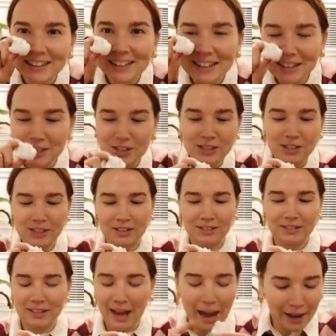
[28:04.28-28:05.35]
And it just,
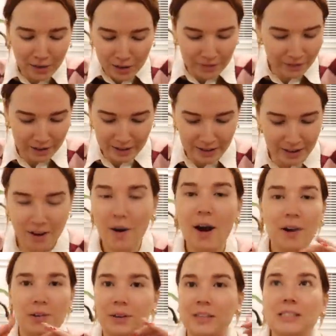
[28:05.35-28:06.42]
I don't even know
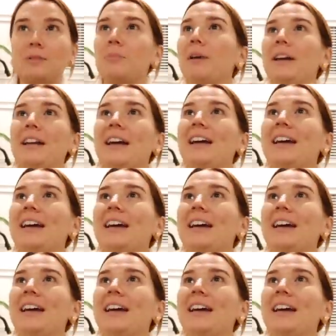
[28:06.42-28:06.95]
how to explain it.